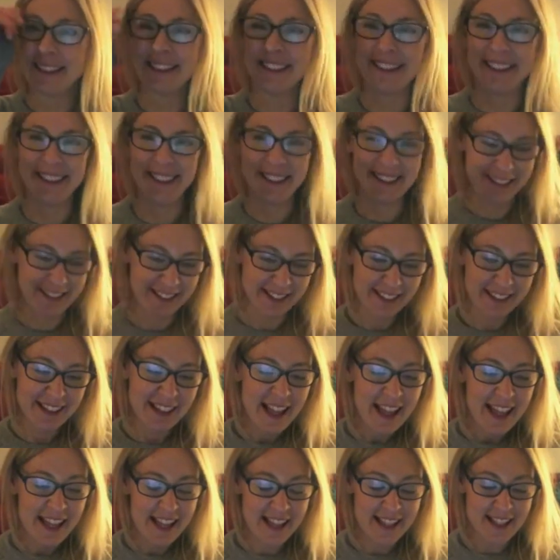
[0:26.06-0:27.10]

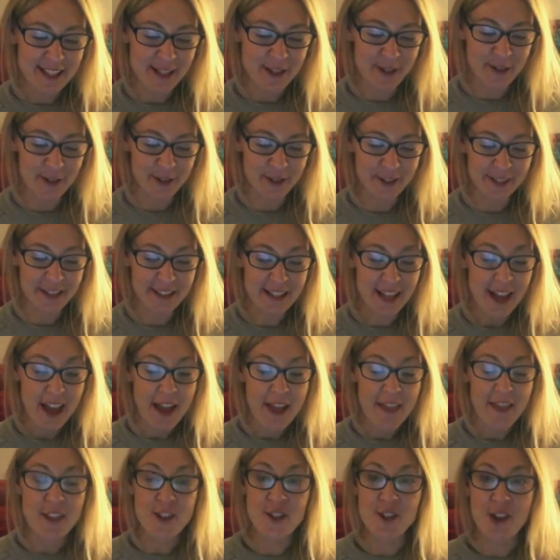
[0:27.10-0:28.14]
It's called
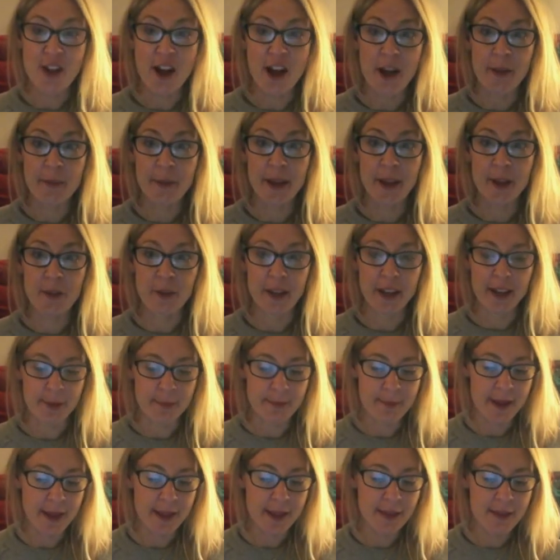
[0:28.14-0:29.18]
The Charming Greek
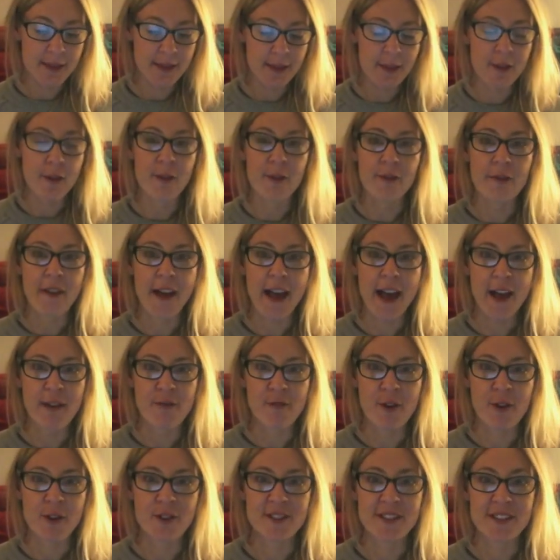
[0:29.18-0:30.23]
Myth of
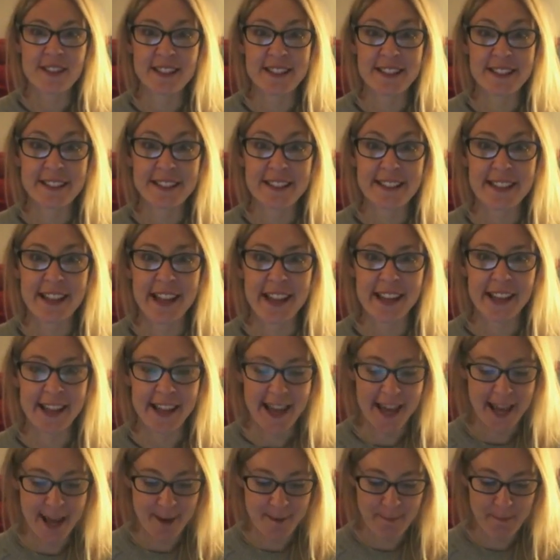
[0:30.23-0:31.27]
Eros and
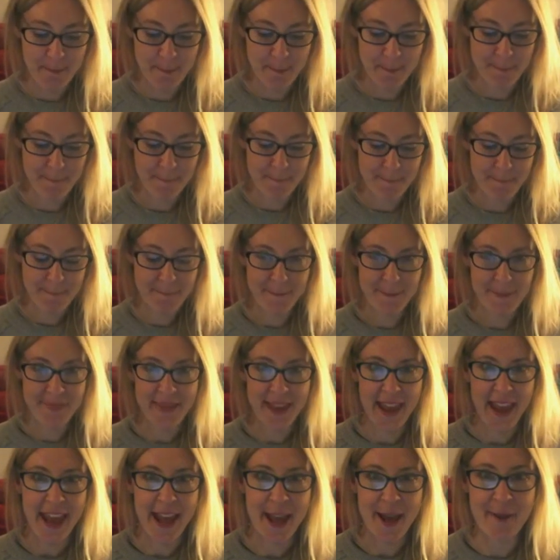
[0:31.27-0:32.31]
Psyche.
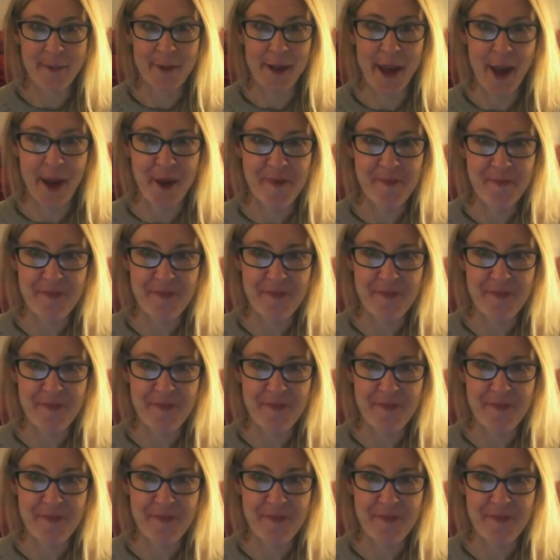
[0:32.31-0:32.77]
Here we go.